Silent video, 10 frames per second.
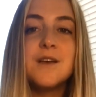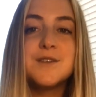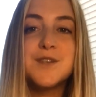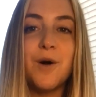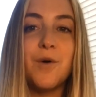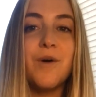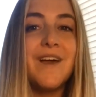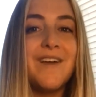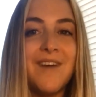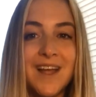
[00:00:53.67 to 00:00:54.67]
So
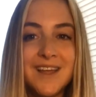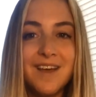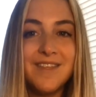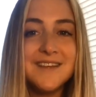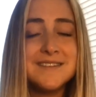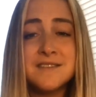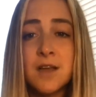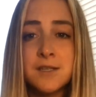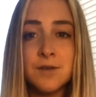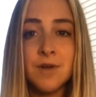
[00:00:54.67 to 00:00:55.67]
if any of this
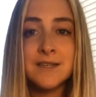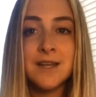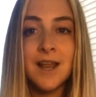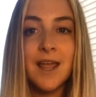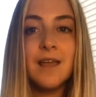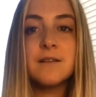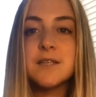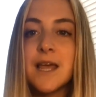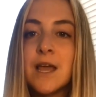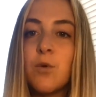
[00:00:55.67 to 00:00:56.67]
doesn't resonate,
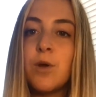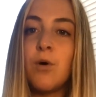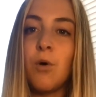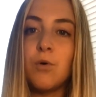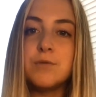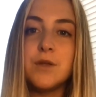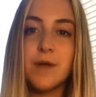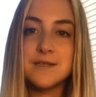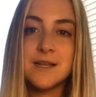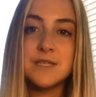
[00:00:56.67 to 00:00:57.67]
take what only
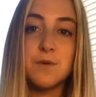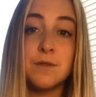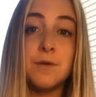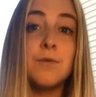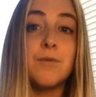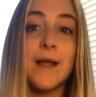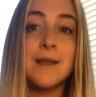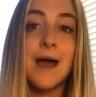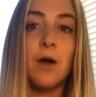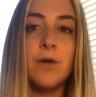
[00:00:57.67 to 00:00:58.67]
resonates with you right
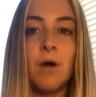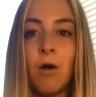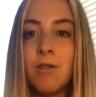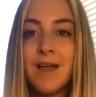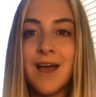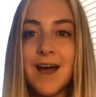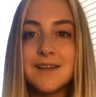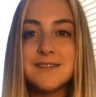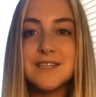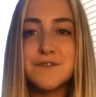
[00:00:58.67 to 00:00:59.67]
now. And all I
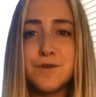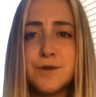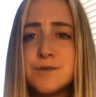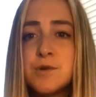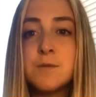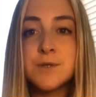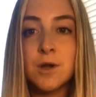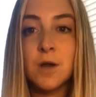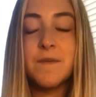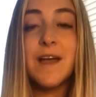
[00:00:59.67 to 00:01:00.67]
ask is for you to
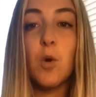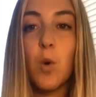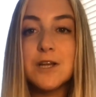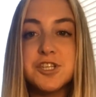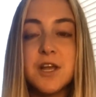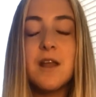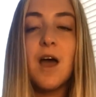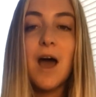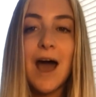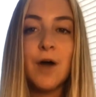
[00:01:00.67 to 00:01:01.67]
observe and question
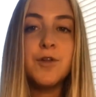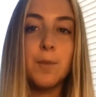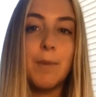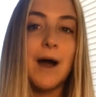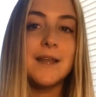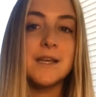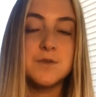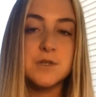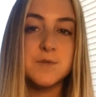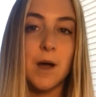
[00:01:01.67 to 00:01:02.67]
how your body
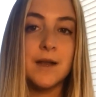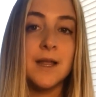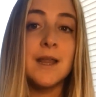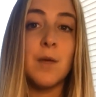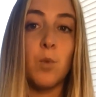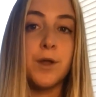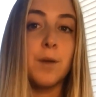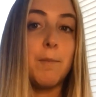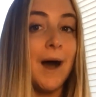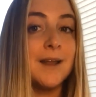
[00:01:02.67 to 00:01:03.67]
is responding and what
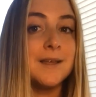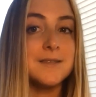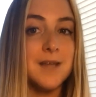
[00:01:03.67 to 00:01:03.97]
your body is